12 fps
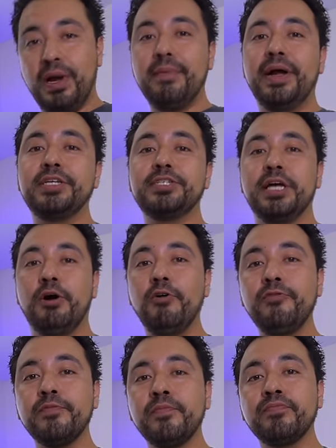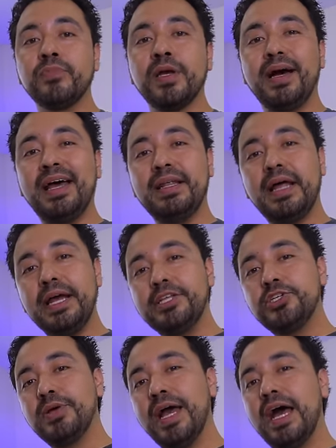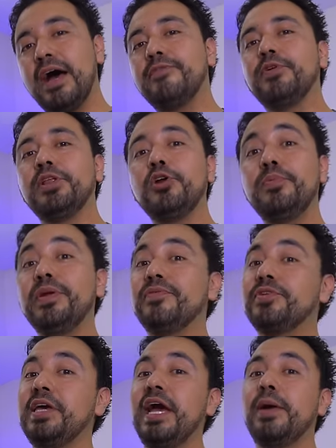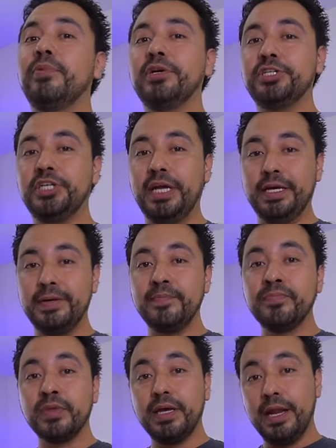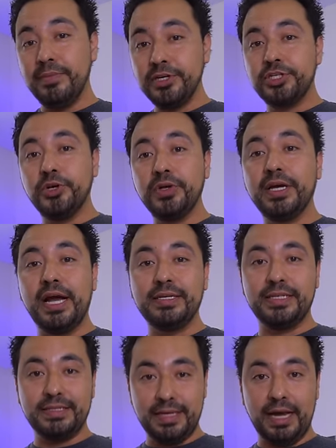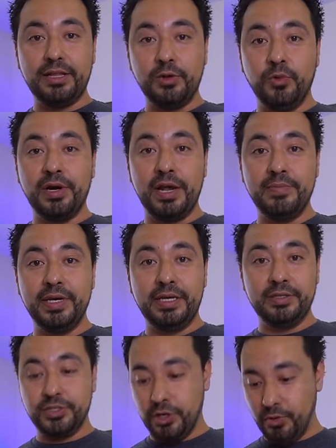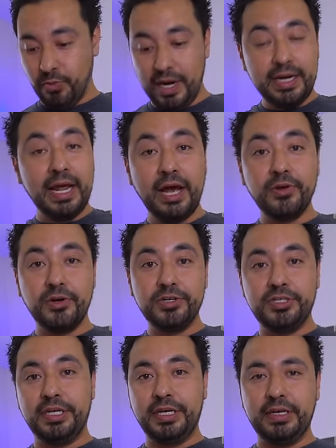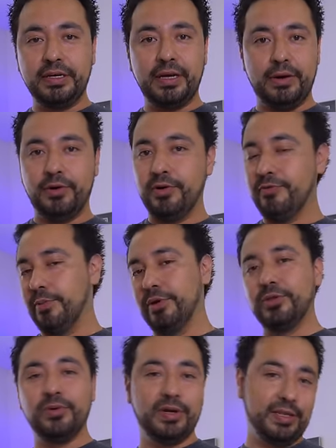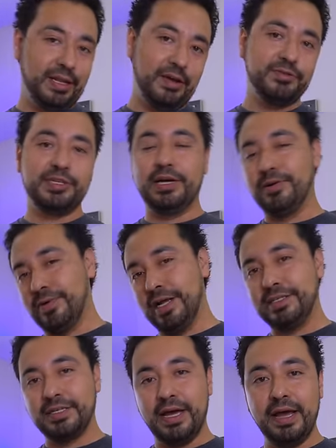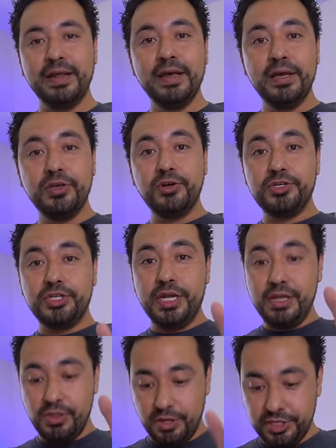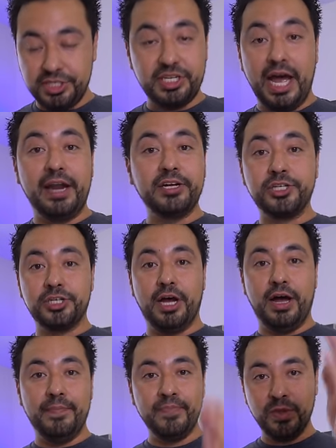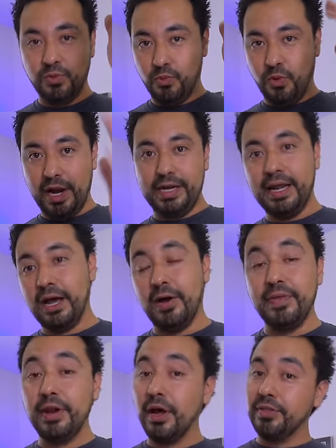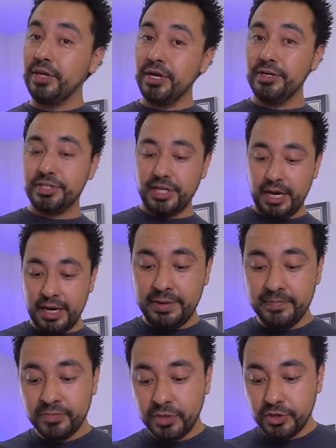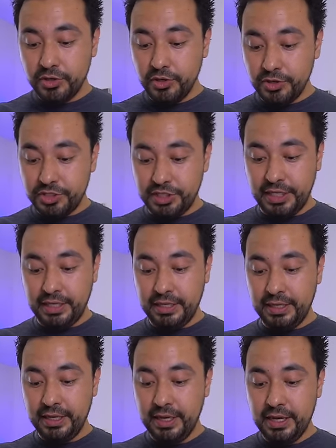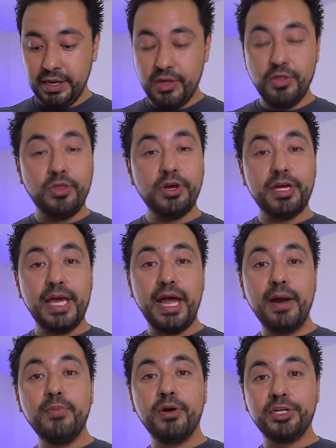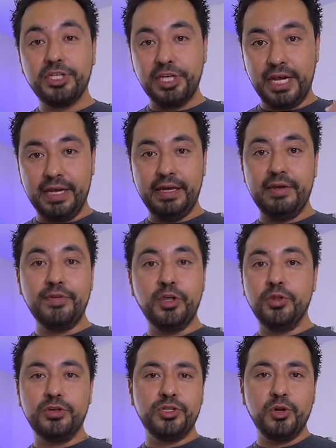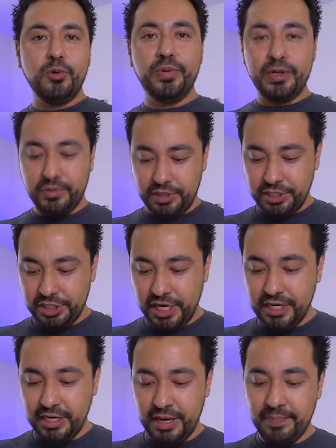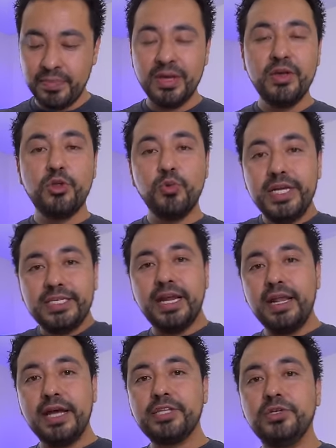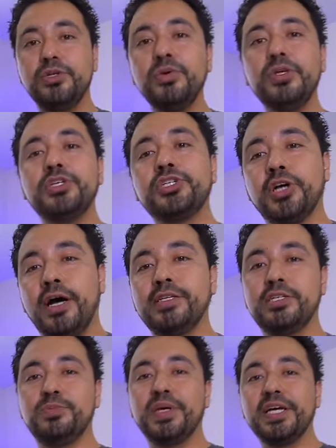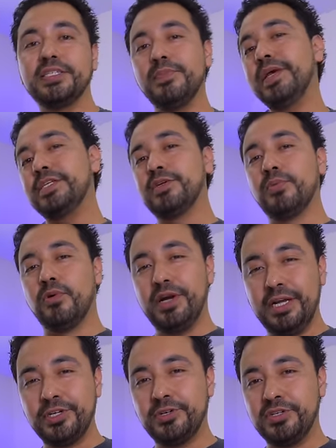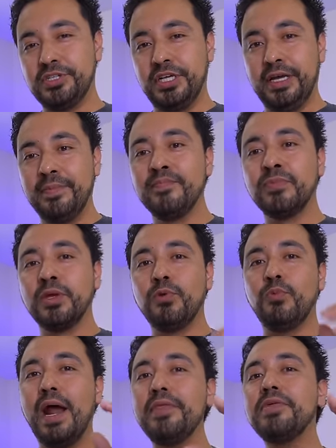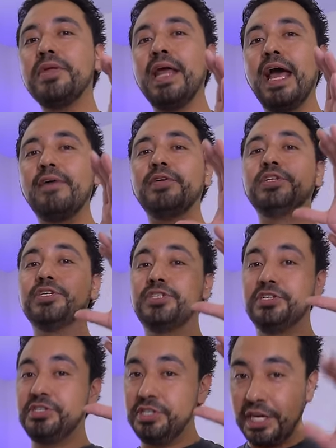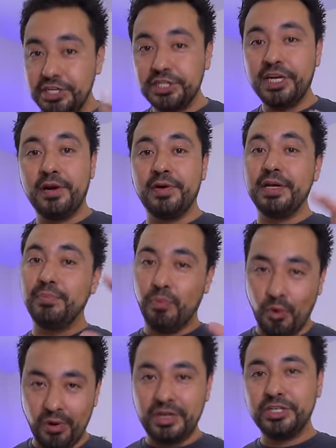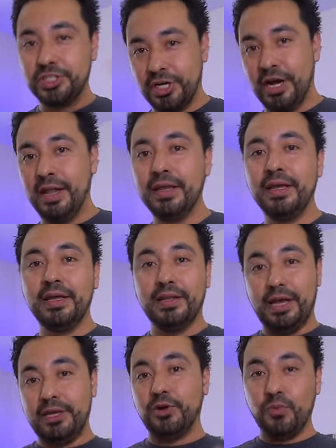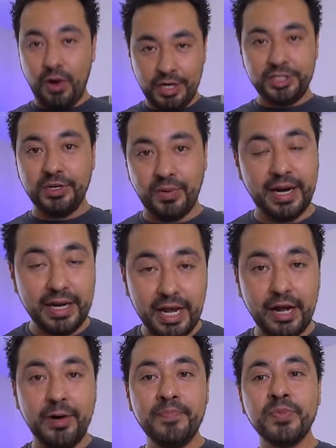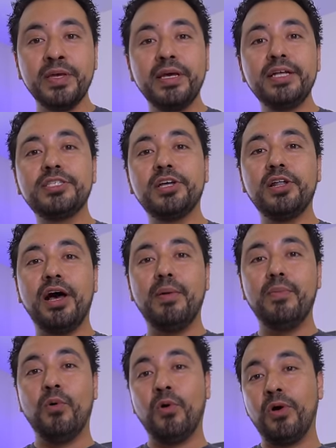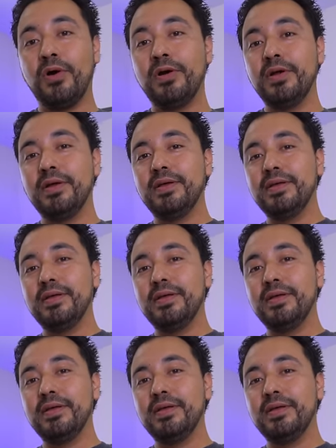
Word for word: by myself, I like to have a little bit of camera shake. And I'm gonna show you guys exactly what I mean. So right now you're seeing, I don't know if I'm gonna do it on the left side or right side, you're seeing the static shot right now. And then on the other side, you're seeing the camera shake, even though there's nobody really shaking it. The reason I like to do these shots is because it makes it more interesting. Rather than having just a stationary, boring shot like you're watching right now, it's a lot more